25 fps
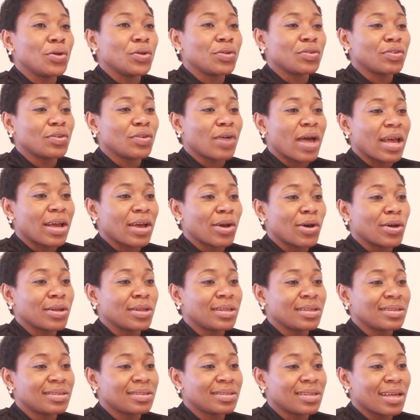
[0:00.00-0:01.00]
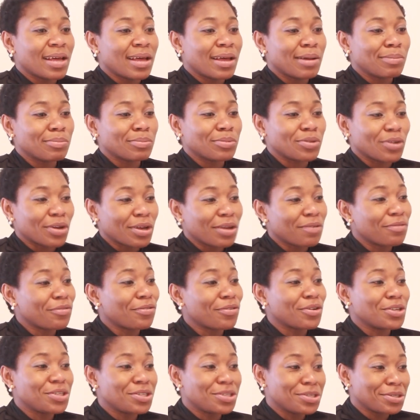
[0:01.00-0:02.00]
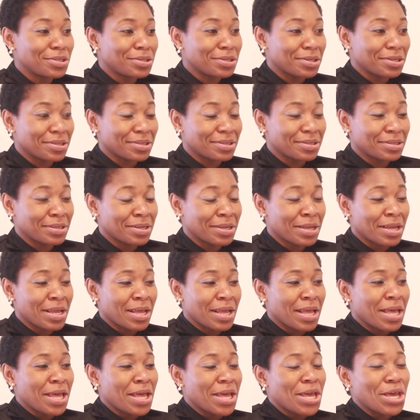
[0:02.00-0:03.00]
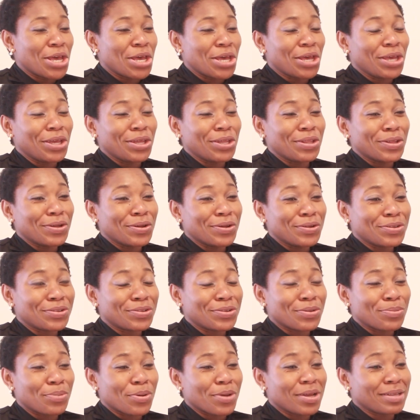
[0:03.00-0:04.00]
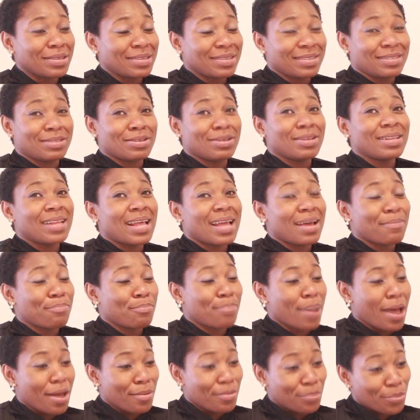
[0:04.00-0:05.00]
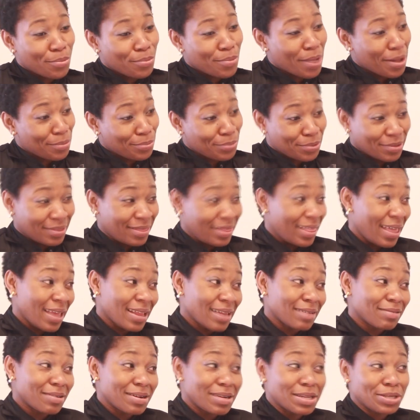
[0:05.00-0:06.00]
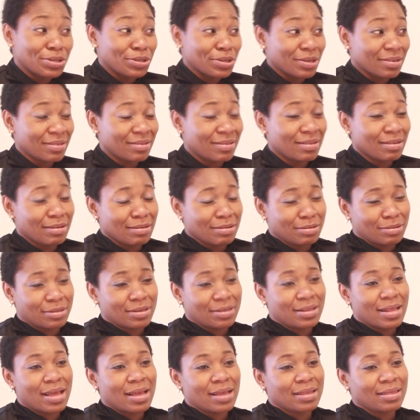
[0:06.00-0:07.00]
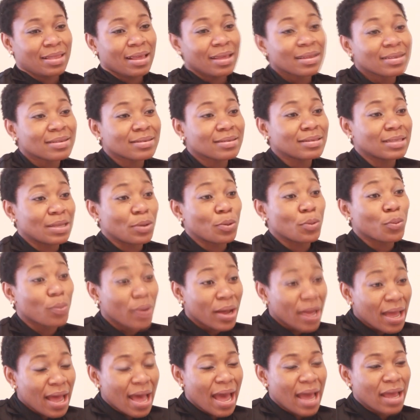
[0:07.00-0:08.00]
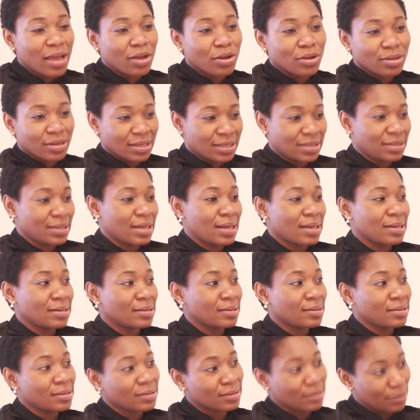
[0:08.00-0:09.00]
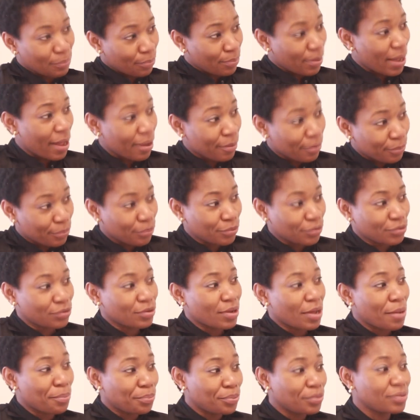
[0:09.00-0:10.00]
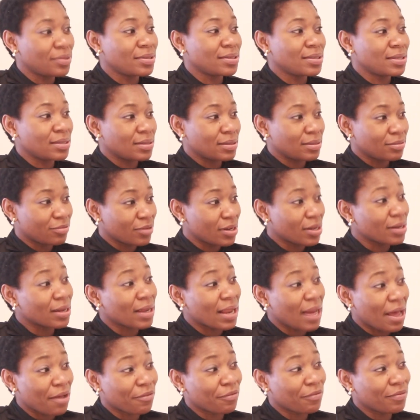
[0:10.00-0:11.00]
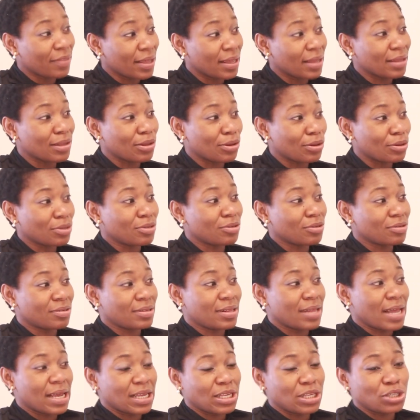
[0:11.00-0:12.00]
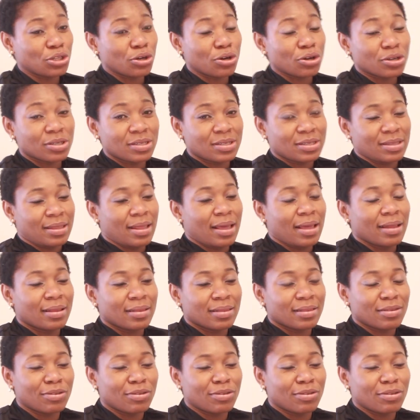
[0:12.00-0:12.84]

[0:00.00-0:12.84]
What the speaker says: So I called it Talking for Jesus. So but it is not like Bible thing, religious thing. It's just like things, the way I understand the Bible. So I put it in real life thing, not just like church thing.